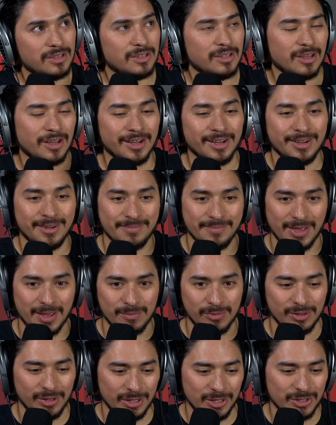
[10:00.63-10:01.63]

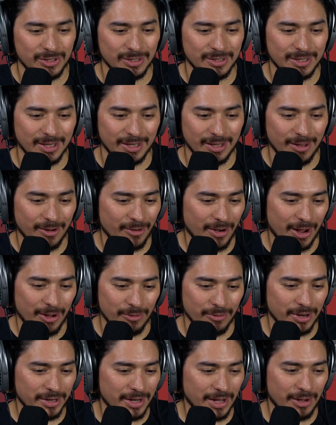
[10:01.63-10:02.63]
emulations that are out
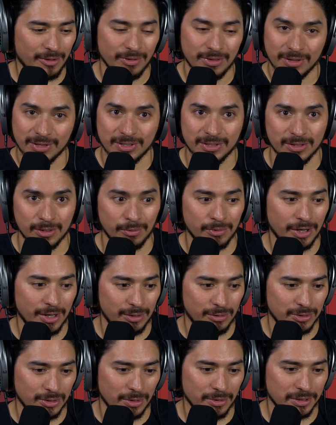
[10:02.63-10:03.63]
right now, and this is the one I
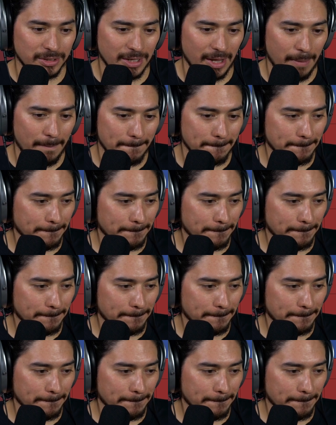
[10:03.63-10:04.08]
use all the time.